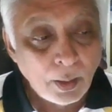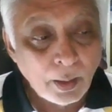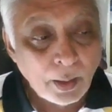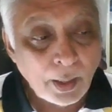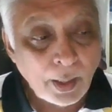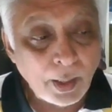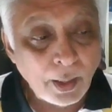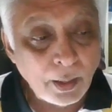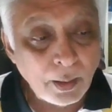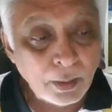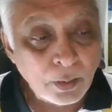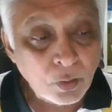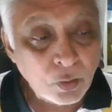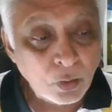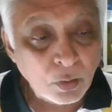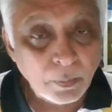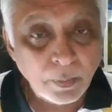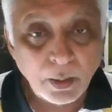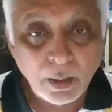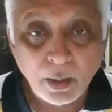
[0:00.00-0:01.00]
and it
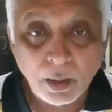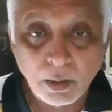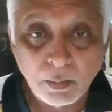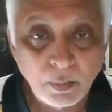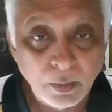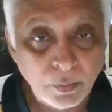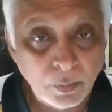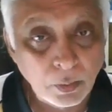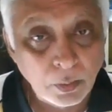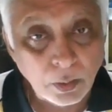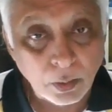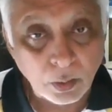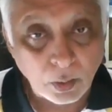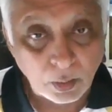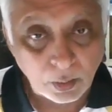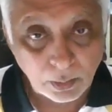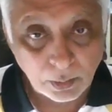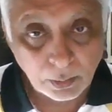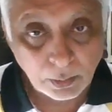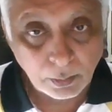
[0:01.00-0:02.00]
should be done before the
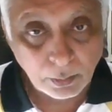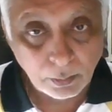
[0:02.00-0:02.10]
toss.